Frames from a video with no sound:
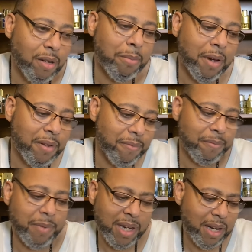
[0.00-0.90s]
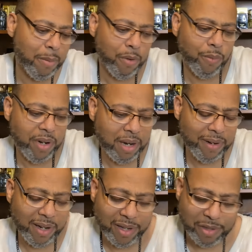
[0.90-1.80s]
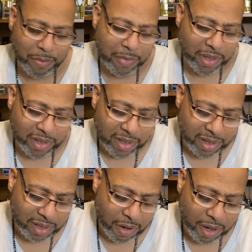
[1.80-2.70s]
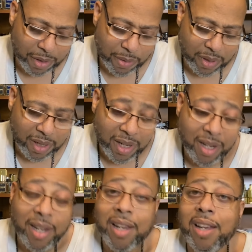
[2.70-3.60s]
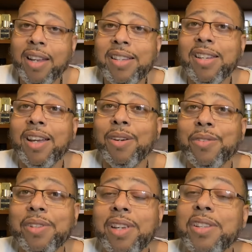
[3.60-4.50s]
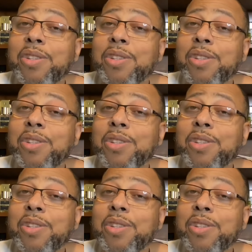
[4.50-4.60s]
my VIN number, whatever it is on my car door, she goes, "It